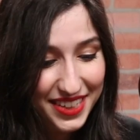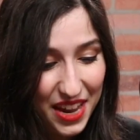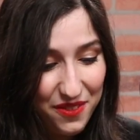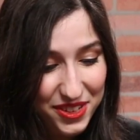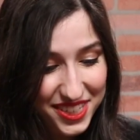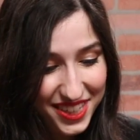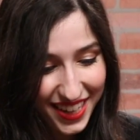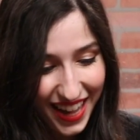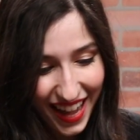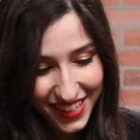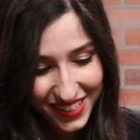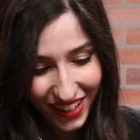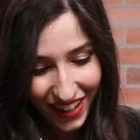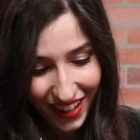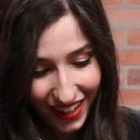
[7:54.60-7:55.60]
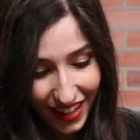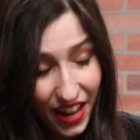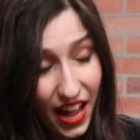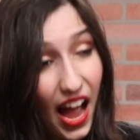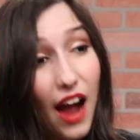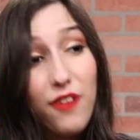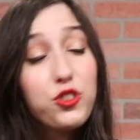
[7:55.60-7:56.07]
Davis the Guide Dog
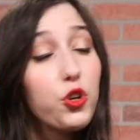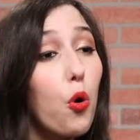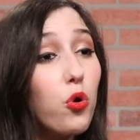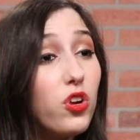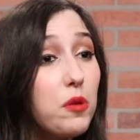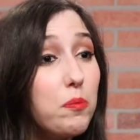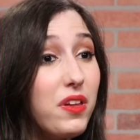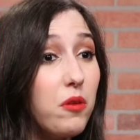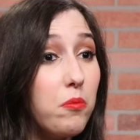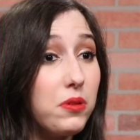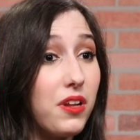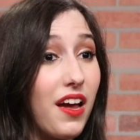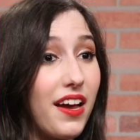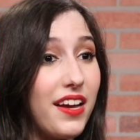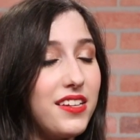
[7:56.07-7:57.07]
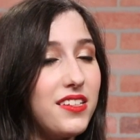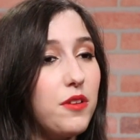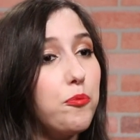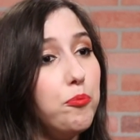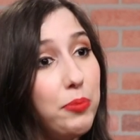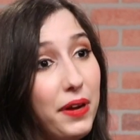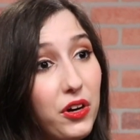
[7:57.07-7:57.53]
after only being blind
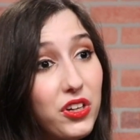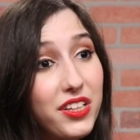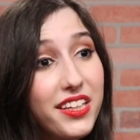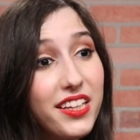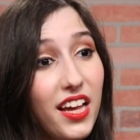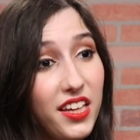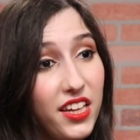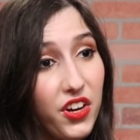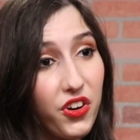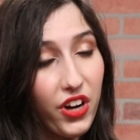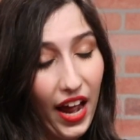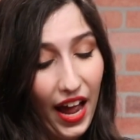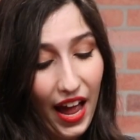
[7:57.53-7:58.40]
barely a year and a